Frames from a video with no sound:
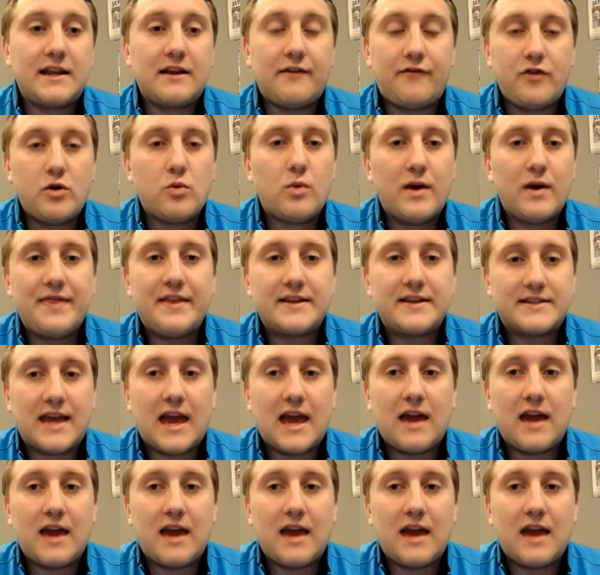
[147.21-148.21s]
If you win this
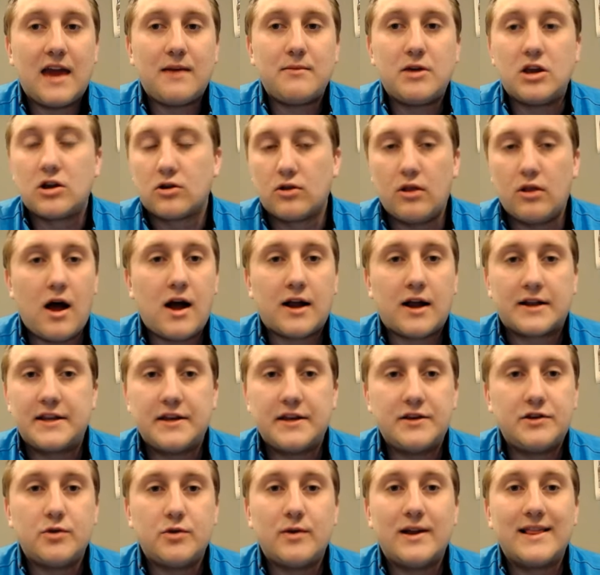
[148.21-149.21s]
game, you're locked
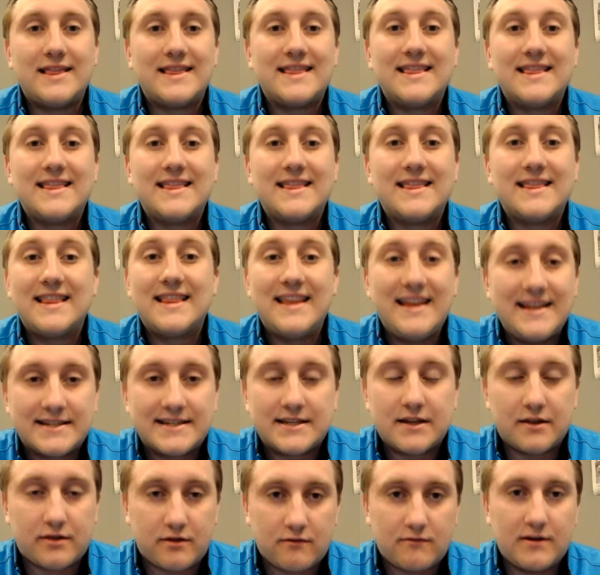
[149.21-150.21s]
into at least a
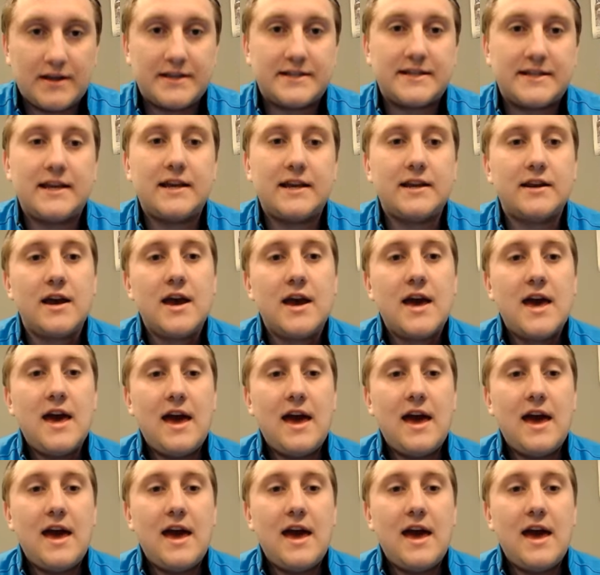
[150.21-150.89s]
three seed.